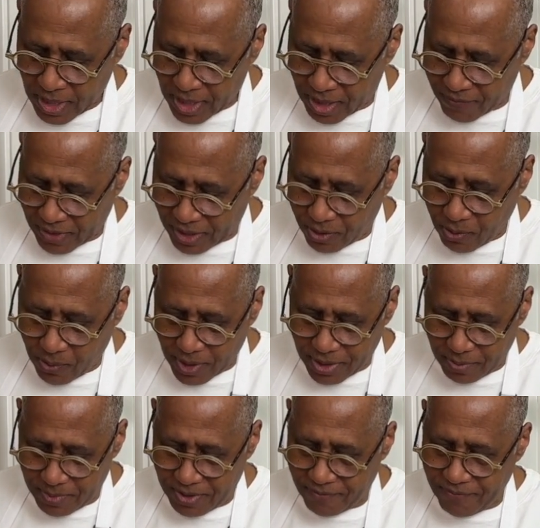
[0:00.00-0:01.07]
I've got quite a
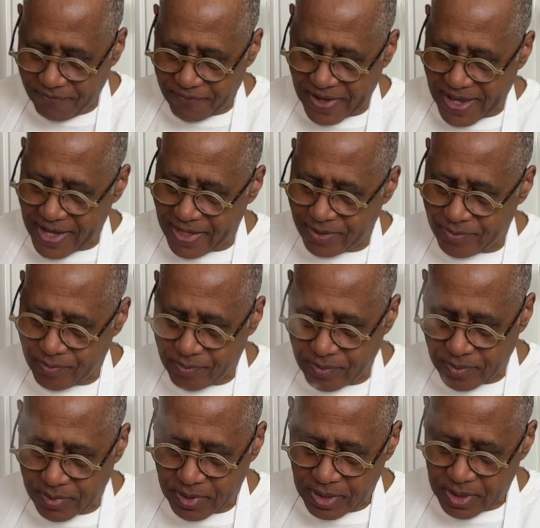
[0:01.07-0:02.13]
bit of fat
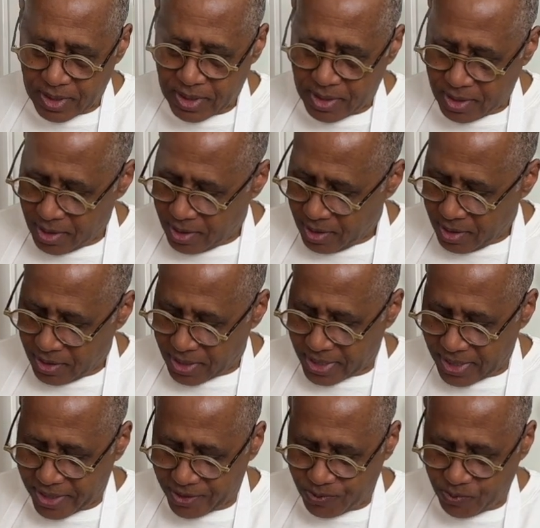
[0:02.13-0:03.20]
that
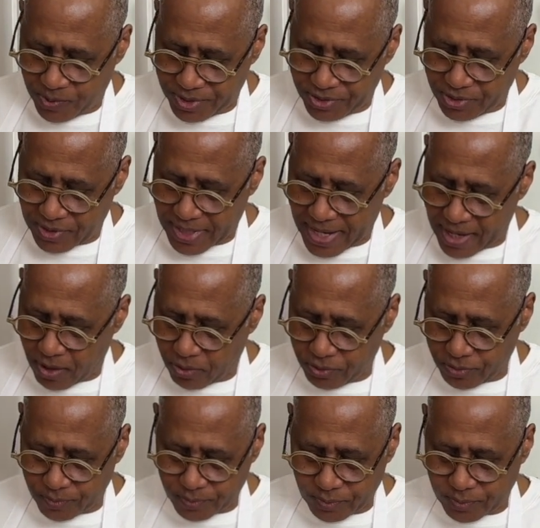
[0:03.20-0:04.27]
has rendered out.
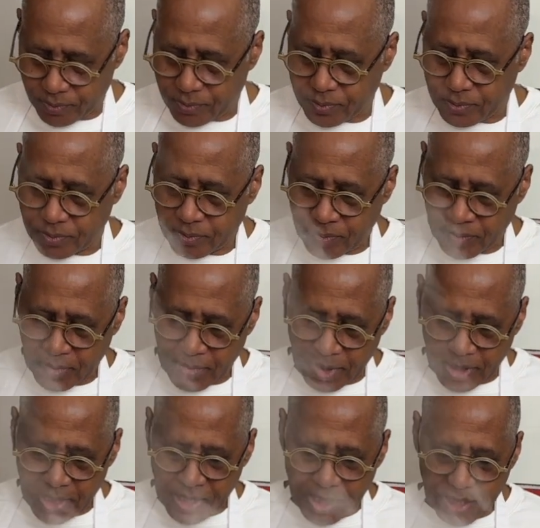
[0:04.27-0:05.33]

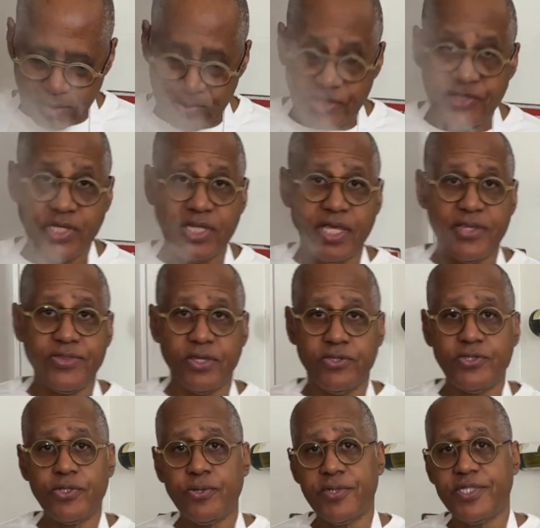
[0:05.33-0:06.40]
I'm just going to let
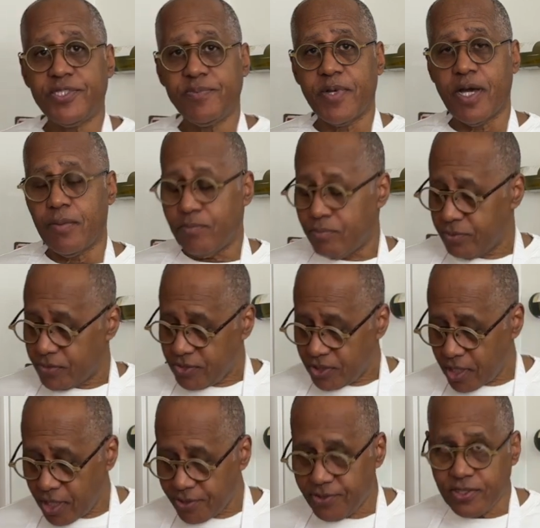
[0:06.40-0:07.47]
those crisp up
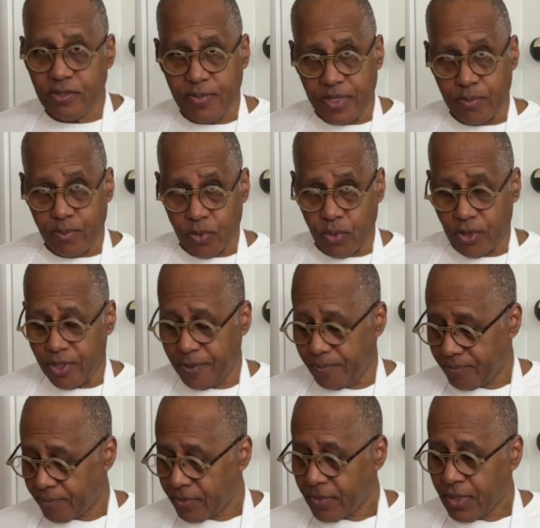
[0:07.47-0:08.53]
just a bit more
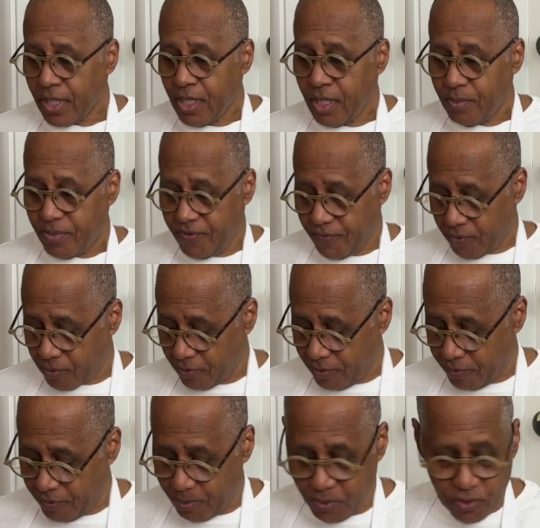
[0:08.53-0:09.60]
before we
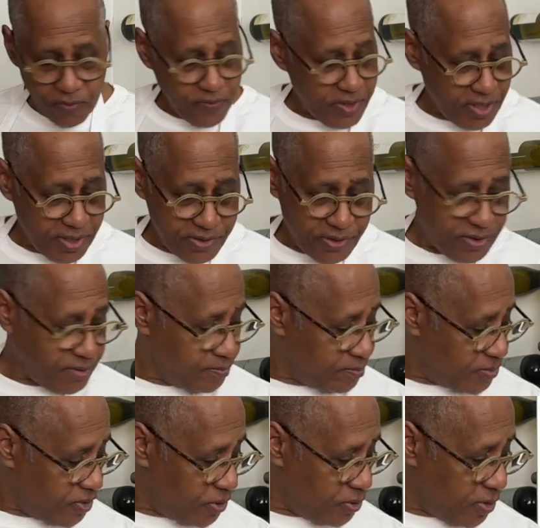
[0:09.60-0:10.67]
remove these
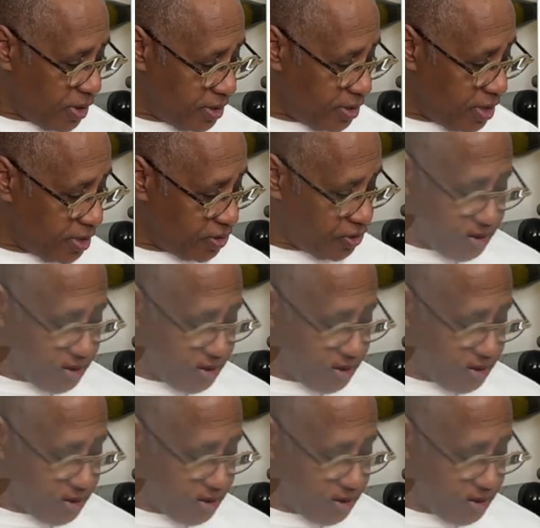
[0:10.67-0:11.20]
to our dish.